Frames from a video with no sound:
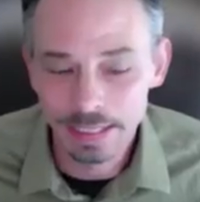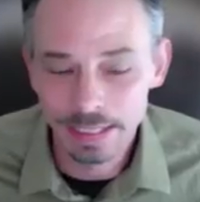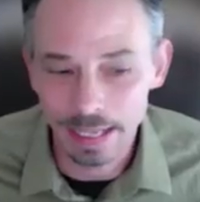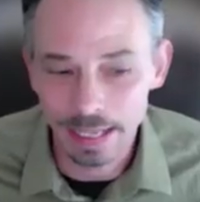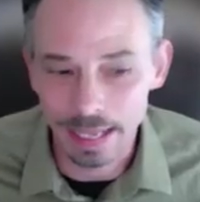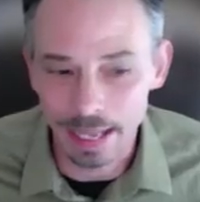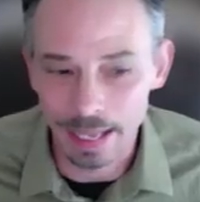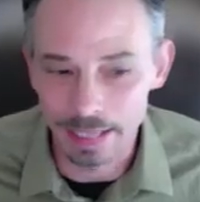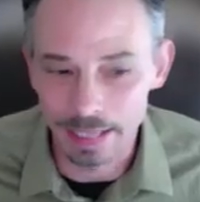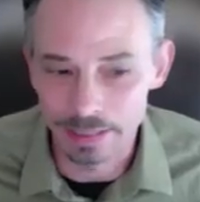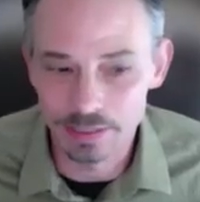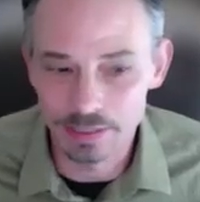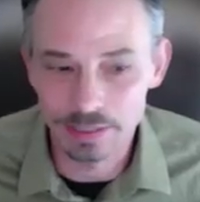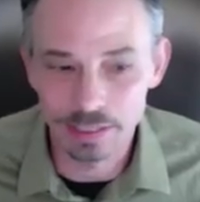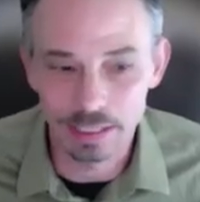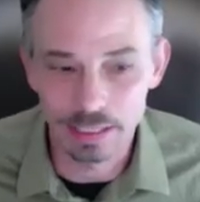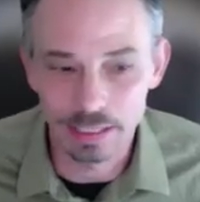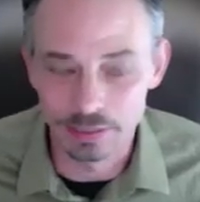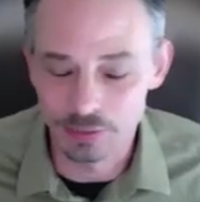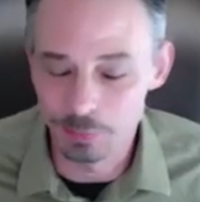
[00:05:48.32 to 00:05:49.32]
And
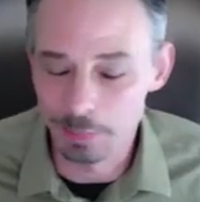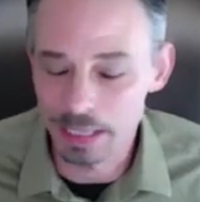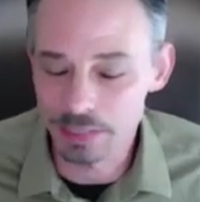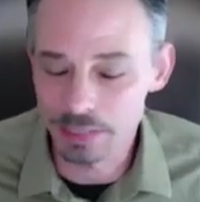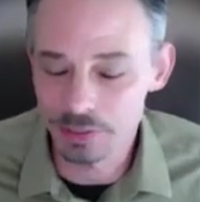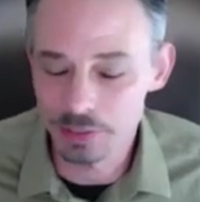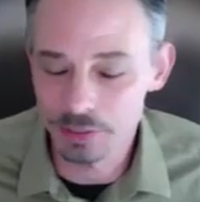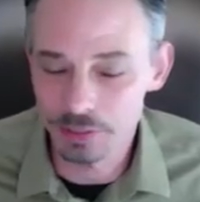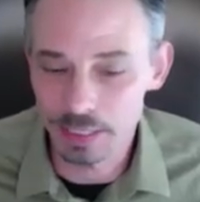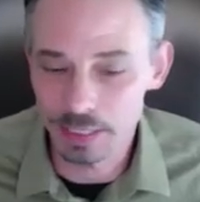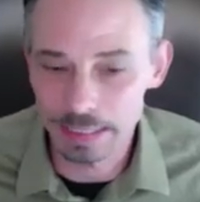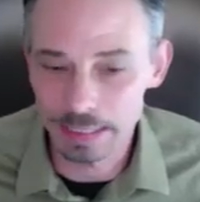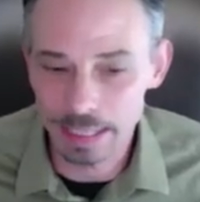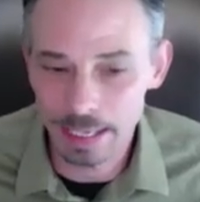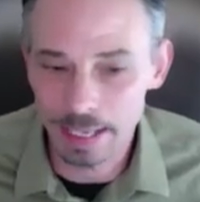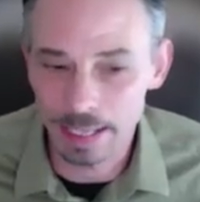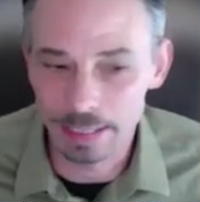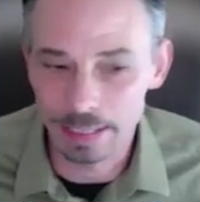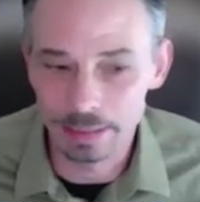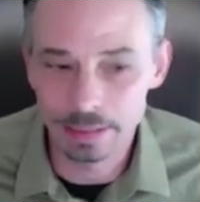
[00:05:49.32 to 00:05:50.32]
as best as they
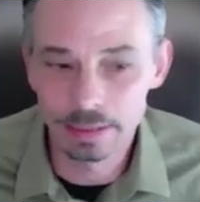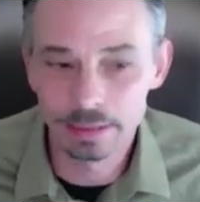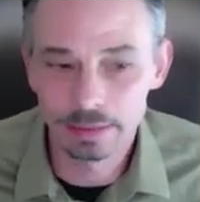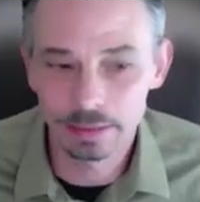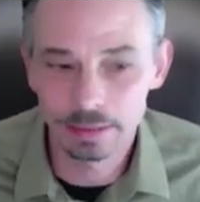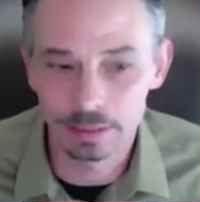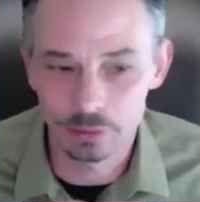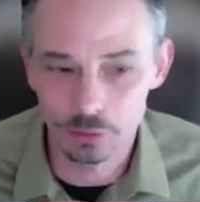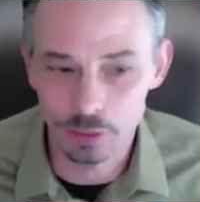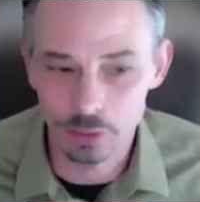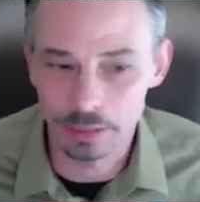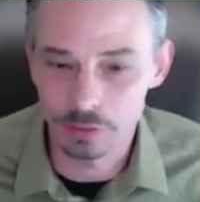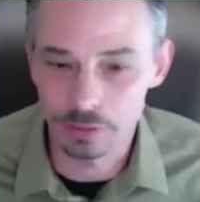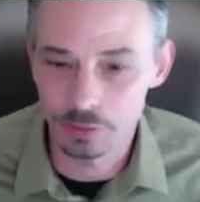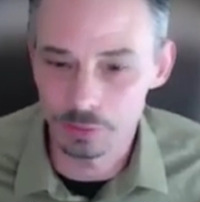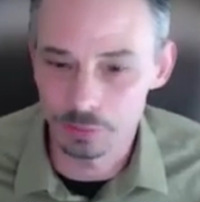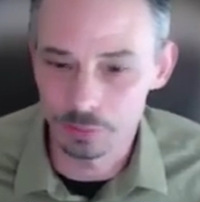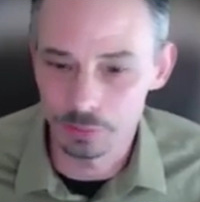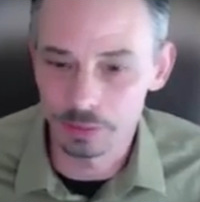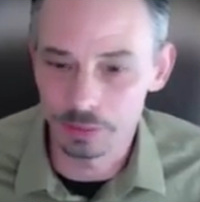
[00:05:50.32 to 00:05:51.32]
can, they try
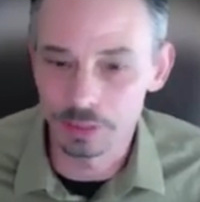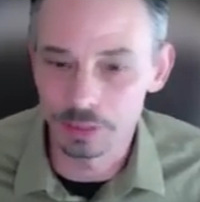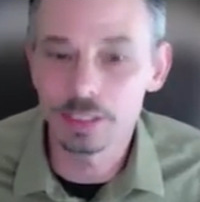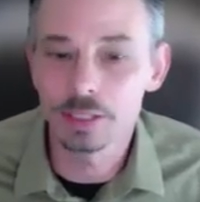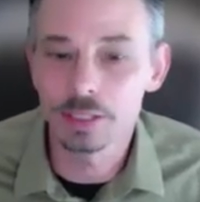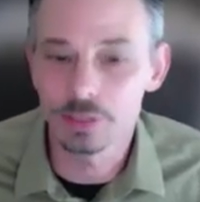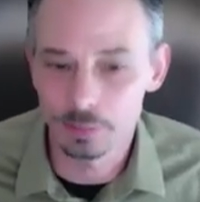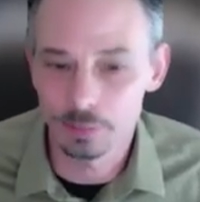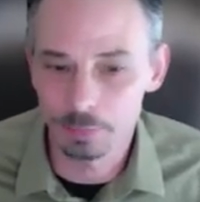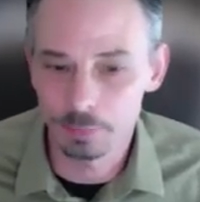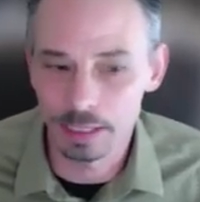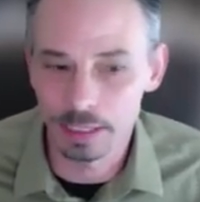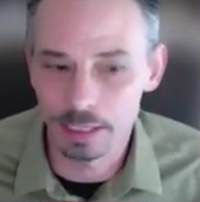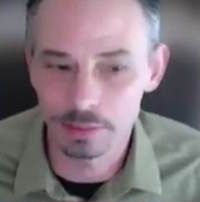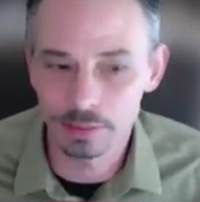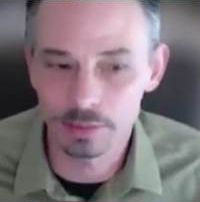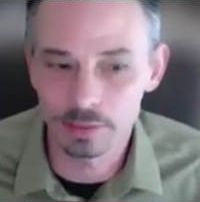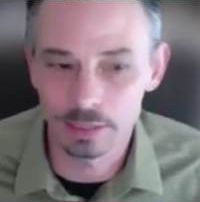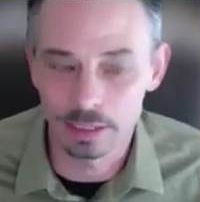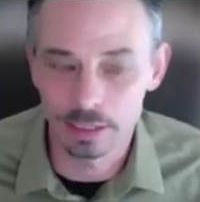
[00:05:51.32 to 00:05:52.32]
to
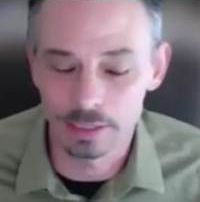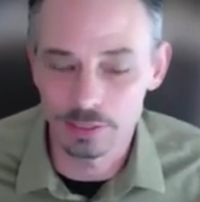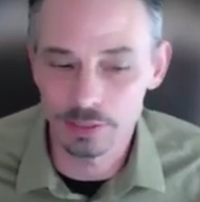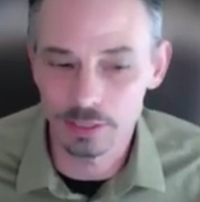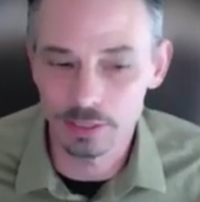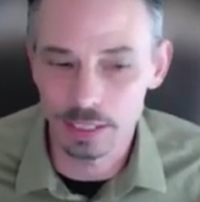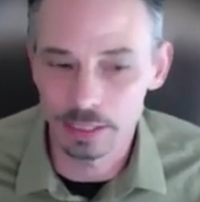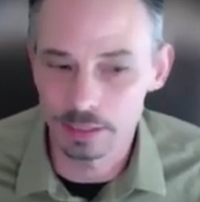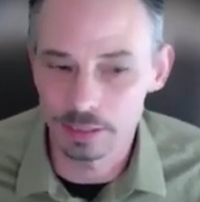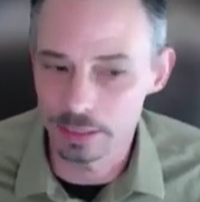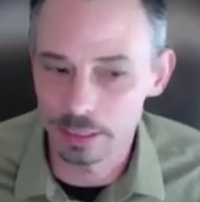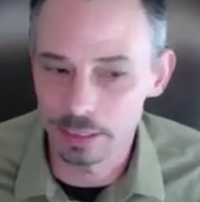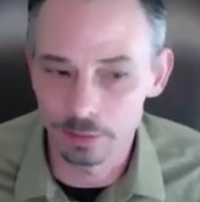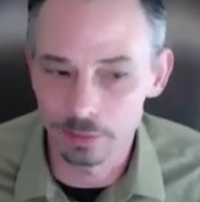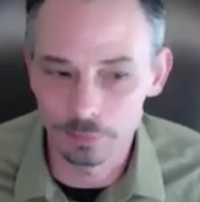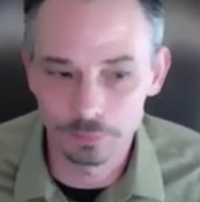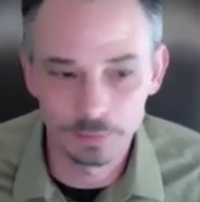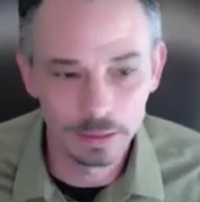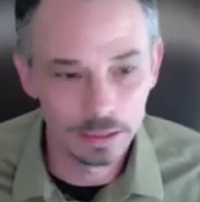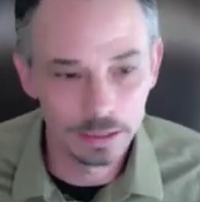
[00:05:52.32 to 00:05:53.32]
anticipate this and to
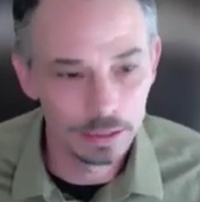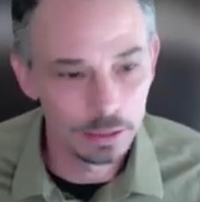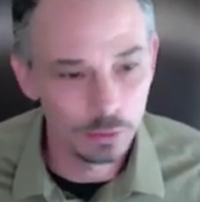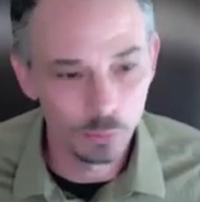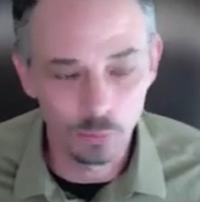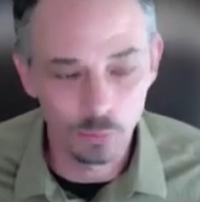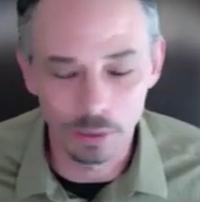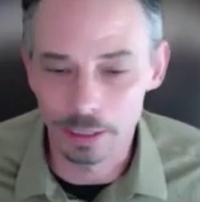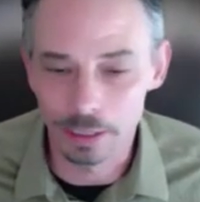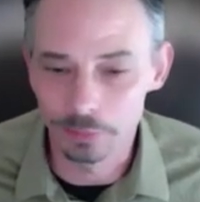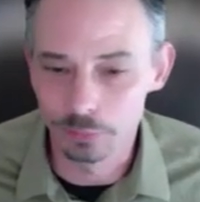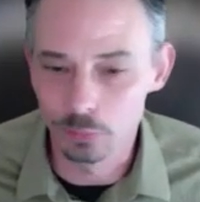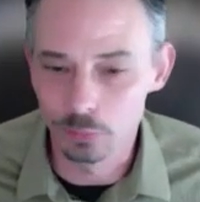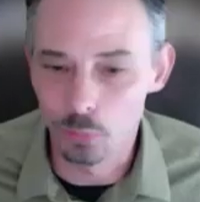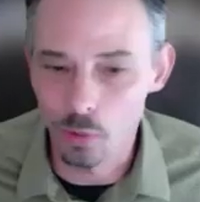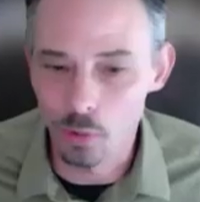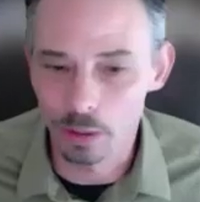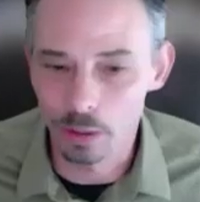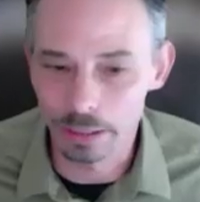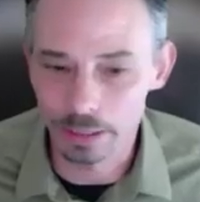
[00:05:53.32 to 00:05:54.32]
give whatever
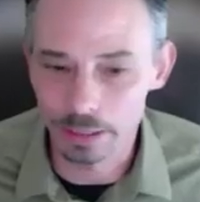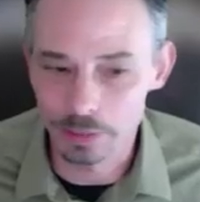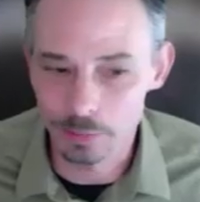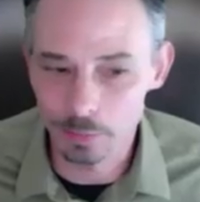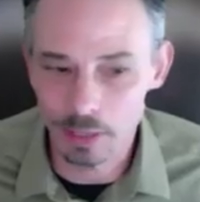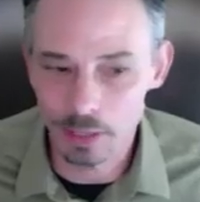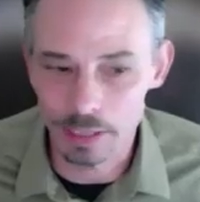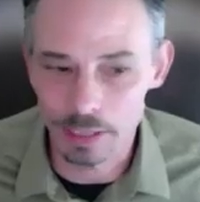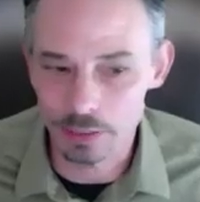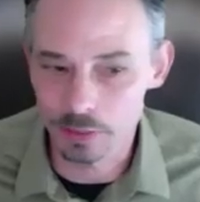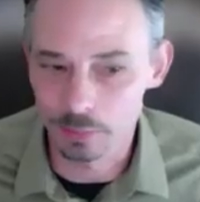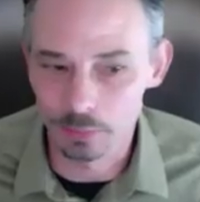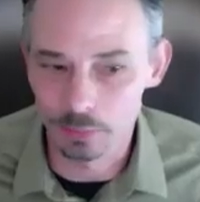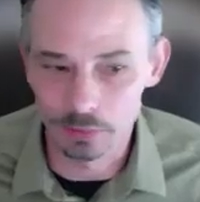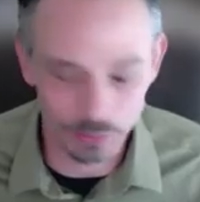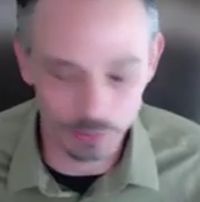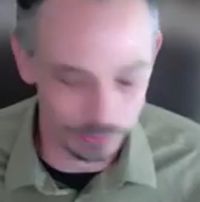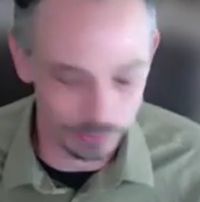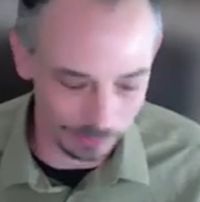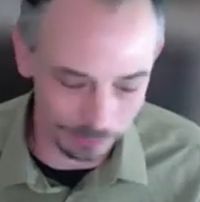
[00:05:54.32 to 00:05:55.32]
warning is
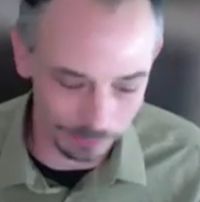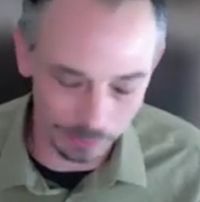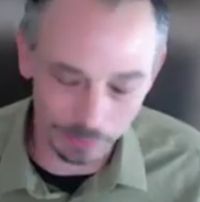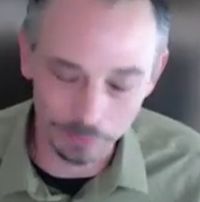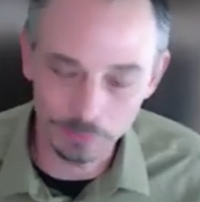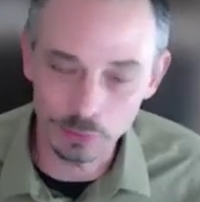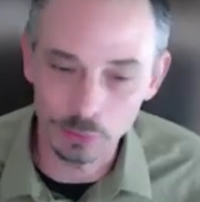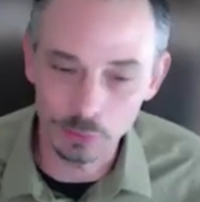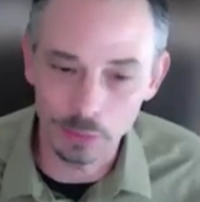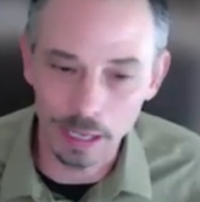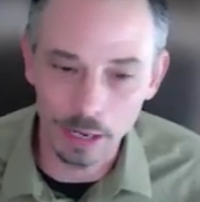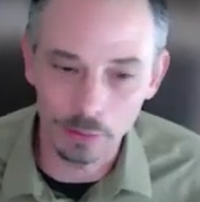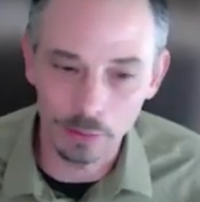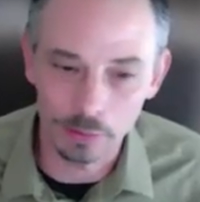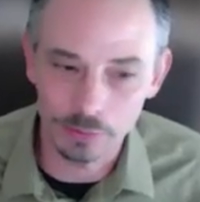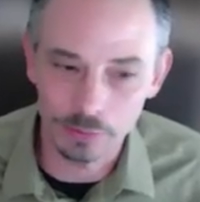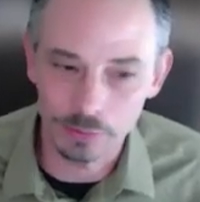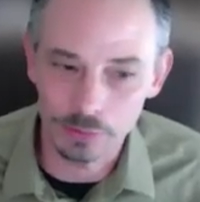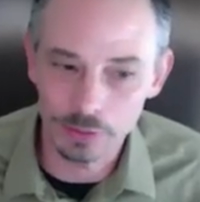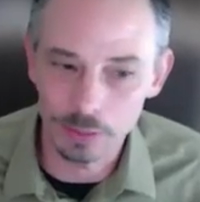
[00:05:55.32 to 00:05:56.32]
possible. So even a few
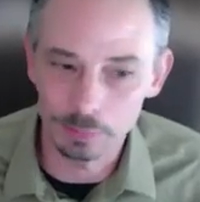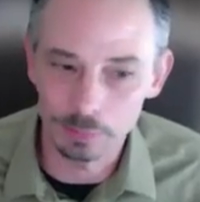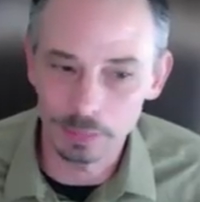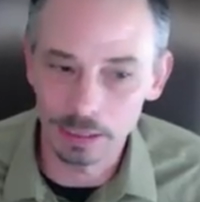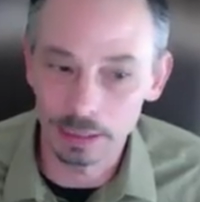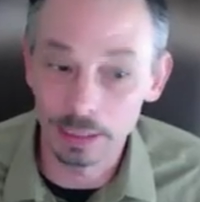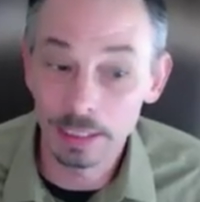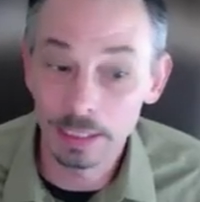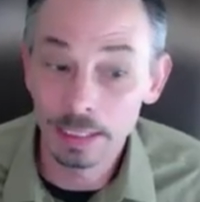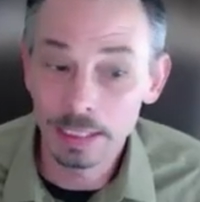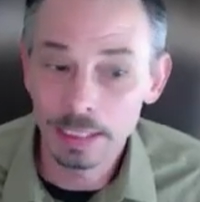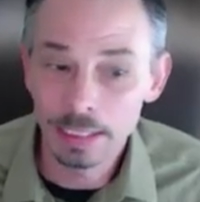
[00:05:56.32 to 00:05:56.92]
hours or something.